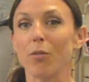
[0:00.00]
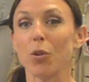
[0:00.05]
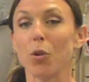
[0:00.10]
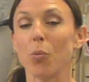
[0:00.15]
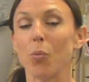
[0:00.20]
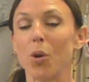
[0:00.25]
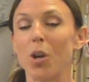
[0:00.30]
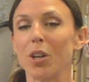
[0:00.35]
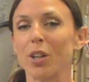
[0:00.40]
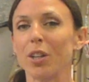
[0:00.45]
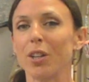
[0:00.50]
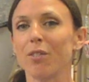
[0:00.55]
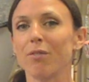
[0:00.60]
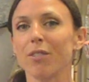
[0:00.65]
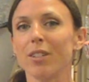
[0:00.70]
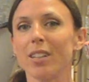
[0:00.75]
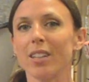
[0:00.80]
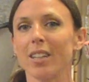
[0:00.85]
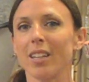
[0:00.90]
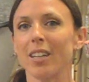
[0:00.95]
your walking and
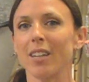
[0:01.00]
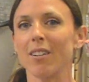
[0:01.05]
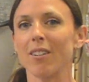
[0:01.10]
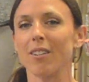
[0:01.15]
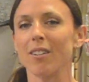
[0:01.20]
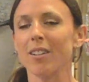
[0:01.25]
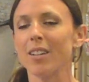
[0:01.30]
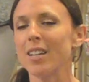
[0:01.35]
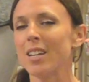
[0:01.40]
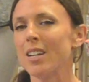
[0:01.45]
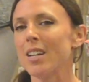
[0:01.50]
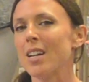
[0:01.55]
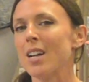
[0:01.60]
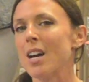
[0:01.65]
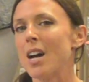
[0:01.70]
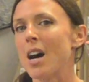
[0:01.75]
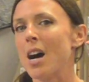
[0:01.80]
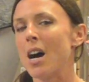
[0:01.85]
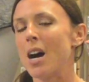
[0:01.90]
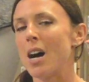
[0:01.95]
running gear.
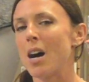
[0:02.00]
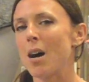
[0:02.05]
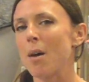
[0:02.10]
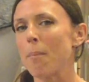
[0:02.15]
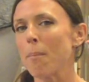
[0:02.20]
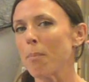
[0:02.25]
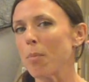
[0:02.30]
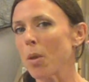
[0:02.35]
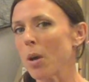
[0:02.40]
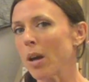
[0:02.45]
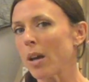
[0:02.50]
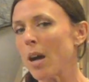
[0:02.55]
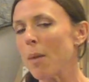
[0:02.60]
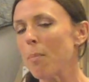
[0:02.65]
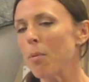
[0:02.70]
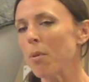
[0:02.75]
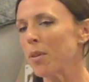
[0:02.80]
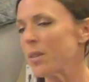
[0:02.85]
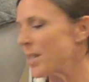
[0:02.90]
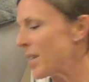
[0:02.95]
A
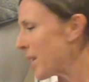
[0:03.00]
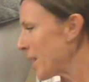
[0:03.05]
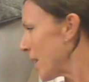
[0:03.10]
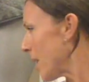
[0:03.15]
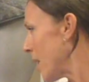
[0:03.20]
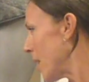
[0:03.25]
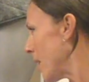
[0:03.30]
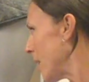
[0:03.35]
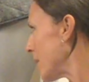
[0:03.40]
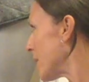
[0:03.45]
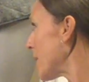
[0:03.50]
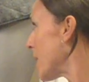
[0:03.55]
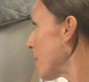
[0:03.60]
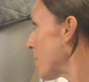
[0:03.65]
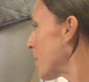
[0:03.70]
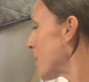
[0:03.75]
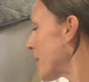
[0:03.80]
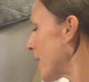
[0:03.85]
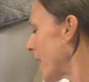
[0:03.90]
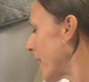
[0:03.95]
couple of
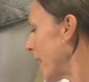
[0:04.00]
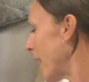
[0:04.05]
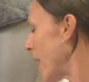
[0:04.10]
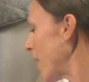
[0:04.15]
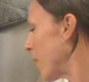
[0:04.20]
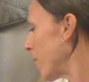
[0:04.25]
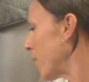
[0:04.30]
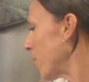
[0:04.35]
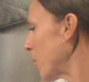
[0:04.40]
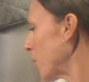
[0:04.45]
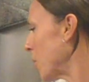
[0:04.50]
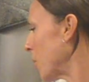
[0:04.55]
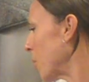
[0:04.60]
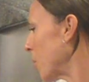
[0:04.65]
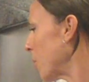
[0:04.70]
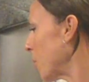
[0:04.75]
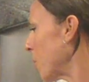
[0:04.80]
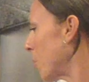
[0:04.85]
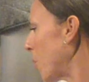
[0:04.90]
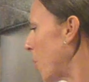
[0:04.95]
tips I have for
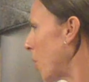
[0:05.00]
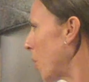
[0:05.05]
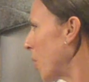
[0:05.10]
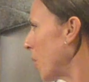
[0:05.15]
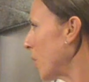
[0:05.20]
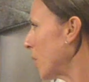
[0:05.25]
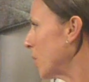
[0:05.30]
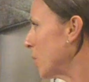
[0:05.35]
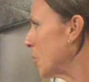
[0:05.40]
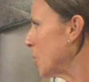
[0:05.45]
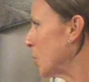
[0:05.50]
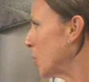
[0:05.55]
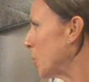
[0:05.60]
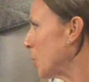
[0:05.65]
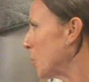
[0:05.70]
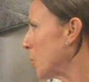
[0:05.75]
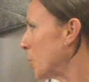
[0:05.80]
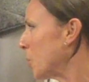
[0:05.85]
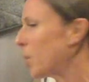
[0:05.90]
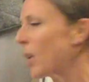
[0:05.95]
you are
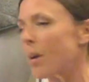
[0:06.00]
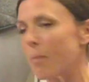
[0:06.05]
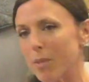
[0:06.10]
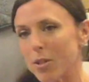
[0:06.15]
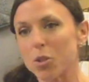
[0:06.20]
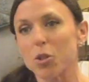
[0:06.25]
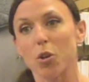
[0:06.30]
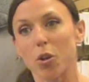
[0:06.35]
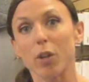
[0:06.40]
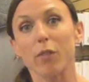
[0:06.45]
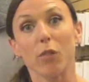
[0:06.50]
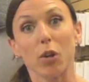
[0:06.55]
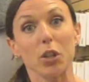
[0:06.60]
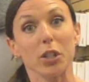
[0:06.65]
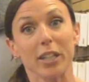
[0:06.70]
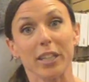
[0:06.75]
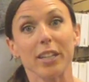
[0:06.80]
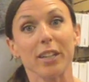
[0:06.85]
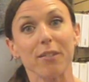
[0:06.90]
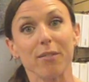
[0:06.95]
to come into Aardvark
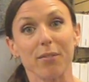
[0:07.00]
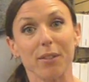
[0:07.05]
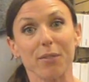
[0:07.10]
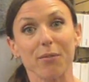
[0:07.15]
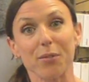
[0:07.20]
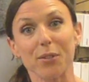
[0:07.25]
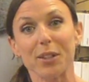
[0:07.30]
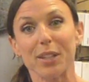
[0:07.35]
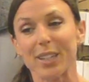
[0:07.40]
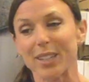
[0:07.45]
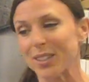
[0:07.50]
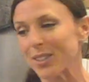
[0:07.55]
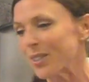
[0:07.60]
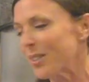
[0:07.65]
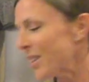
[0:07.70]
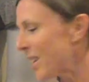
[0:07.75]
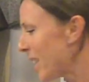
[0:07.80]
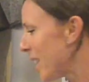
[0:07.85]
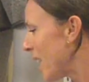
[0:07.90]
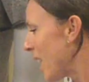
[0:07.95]
and get fit for gear,
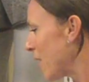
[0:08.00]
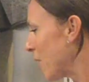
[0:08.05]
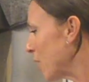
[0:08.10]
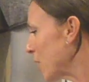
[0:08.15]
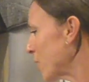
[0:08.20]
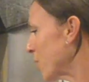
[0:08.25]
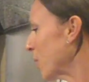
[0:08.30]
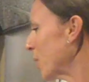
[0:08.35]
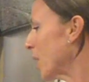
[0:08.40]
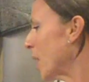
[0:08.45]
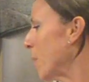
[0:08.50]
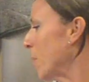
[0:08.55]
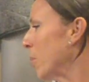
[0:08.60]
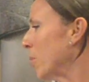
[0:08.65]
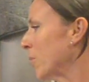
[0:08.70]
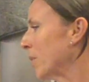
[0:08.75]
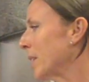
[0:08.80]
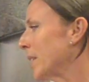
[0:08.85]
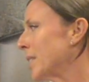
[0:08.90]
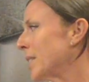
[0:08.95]
and it's for a couple
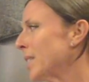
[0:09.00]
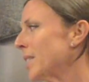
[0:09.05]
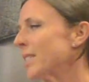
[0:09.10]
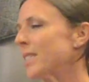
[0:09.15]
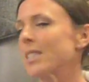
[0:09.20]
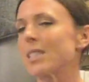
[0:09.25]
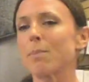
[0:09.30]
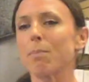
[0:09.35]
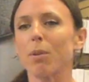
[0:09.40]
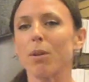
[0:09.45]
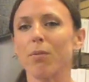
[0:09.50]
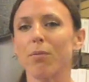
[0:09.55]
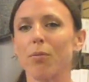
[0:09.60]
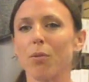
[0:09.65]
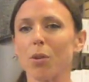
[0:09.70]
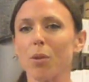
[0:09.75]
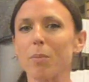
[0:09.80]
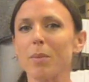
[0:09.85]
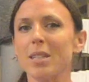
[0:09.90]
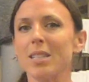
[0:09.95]
reasons.
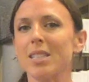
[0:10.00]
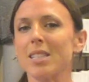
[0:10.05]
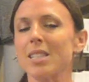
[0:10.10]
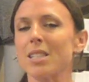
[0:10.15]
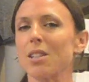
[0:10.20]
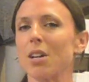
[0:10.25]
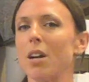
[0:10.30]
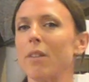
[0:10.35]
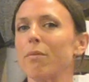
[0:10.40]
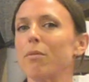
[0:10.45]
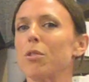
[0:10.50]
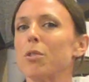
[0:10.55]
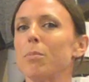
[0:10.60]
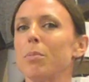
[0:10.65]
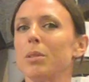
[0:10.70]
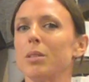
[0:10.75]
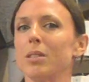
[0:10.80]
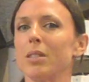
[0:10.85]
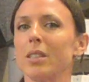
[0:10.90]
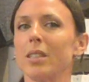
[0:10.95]
Performance and
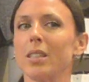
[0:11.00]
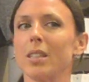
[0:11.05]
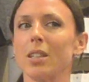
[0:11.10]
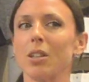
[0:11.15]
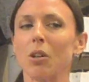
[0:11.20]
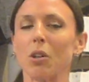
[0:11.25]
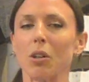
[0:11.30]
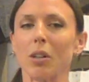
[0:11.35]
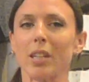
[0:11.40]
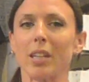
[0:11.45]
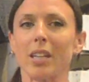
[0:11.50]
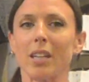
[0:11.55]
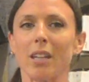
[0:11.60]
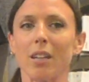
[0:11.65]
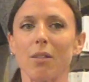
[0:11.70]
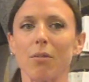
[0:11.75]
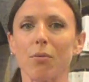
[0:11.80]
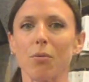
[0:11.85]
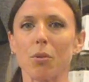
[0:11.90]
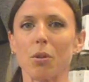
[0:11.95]
comfortability are
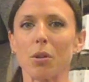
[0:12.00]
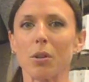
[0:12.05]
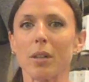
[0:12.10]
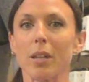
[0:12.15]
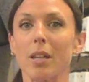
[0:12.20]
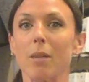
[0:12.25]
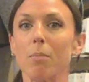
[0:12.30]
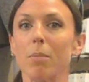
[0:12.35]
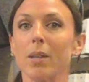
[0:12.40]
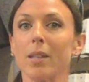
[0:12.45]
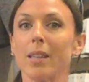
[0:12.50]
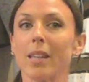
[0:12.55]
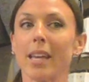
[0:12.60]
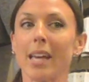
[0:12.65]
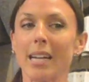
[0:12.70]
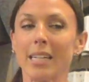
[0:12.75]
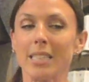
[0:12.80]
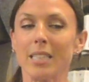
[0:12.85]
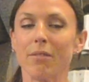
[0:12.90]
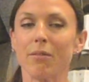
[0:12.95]
key for keeping the
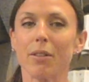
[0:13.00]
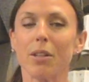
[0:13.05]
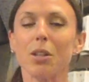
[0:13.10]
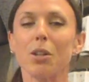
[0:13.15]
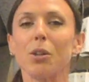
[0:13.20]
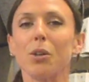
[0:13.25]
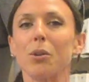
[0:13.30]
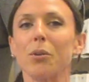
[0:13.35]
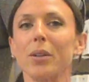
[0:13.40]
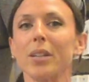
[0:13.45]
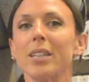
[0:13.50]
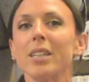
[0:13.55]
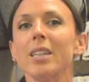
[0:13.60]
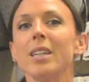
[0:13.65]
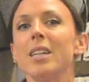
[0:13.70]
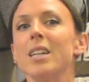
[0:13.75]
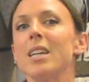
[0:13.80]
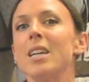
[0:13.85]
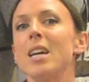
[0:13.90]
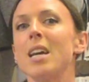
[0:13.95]
activity going,
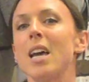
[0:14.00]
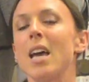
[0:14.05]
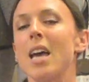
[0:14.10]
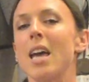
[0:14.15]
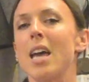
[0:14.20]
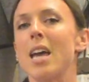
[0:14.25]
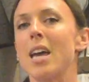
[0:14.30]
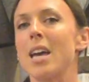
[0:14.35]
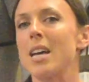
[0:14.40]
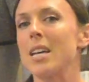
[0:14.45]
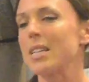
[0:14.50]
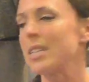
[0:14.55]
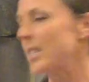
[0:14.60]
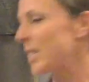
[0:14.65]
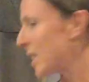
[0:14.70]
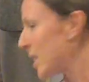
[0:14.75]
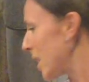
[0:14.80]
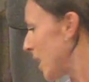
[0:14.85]
and